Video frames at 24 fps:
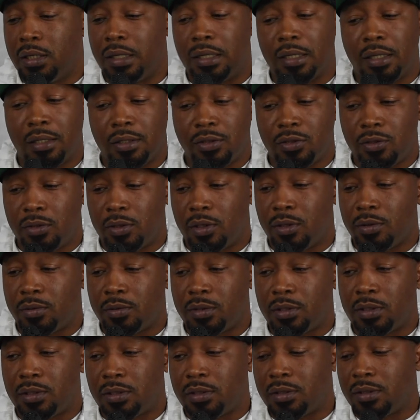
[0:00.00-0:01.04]
and
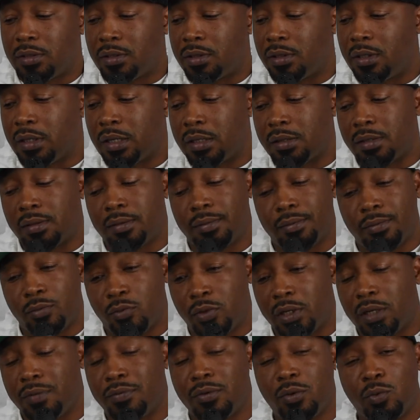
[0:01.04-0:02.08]
just
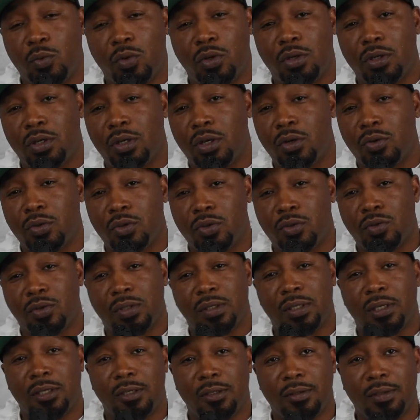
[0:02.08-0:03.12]
whatever you want to know, you'll
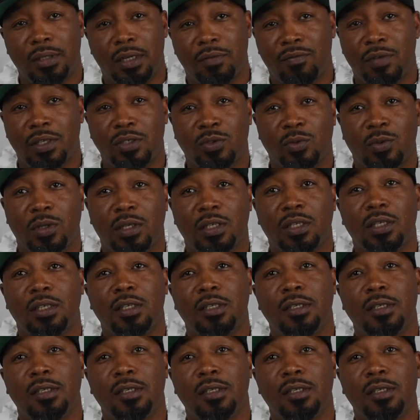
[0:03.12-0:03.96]
see eventually.